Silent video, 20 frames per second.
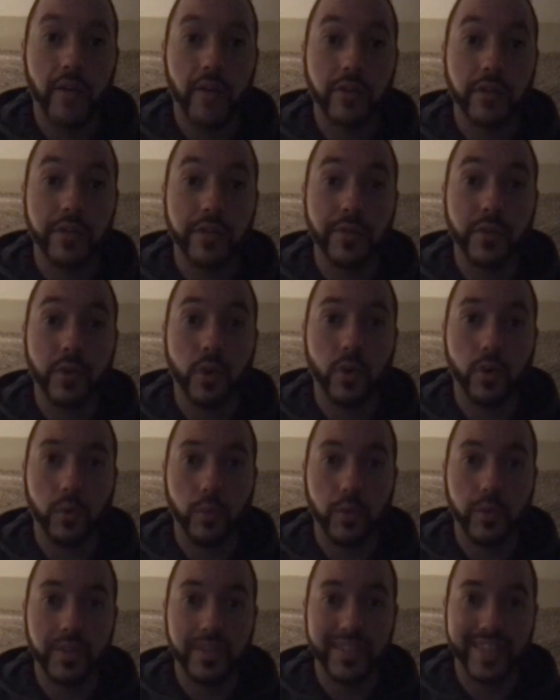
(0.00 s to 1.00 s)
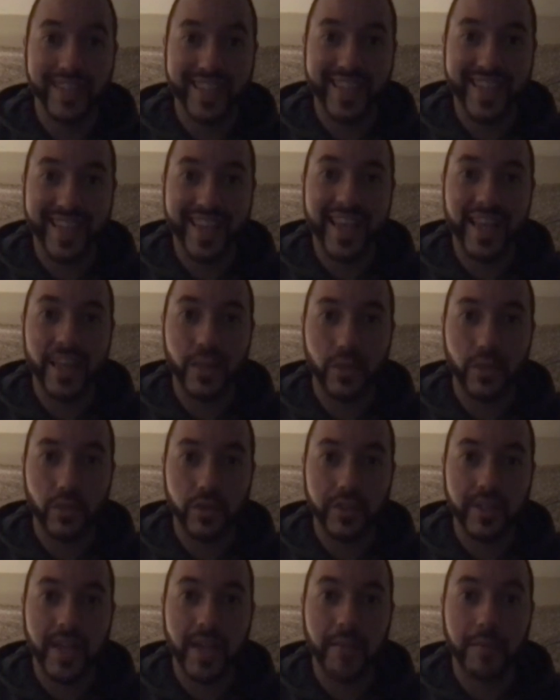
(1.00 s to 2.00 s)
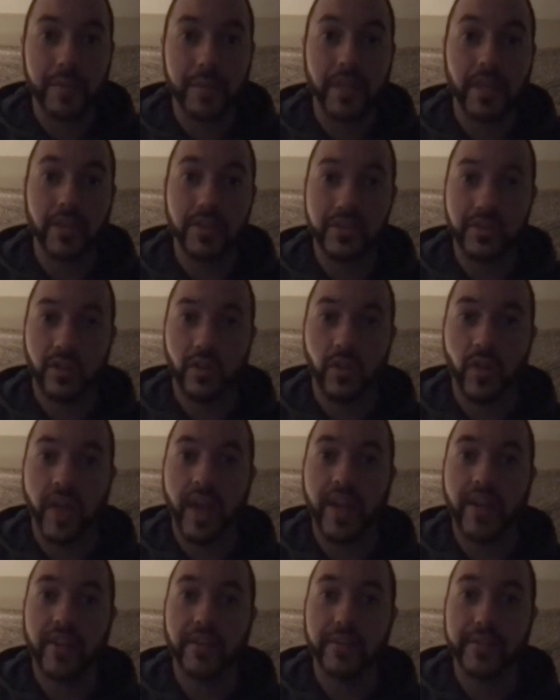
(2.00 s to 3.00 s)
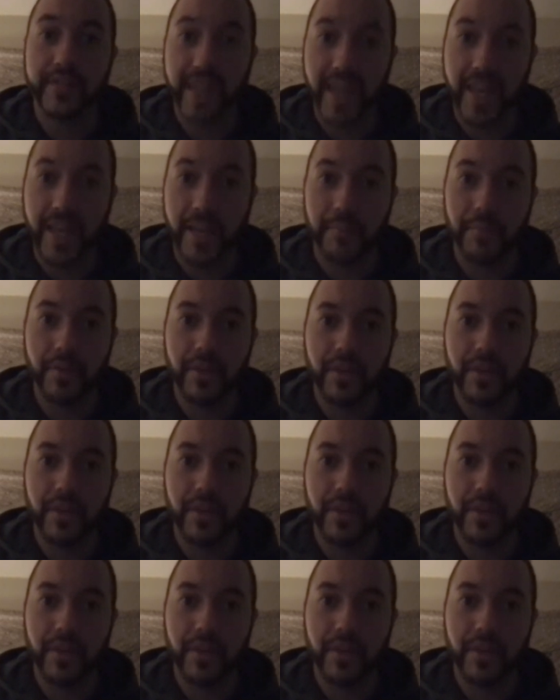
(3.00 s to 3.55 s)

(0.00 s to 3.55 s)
difficult it was to get looked at because of the lack of tape.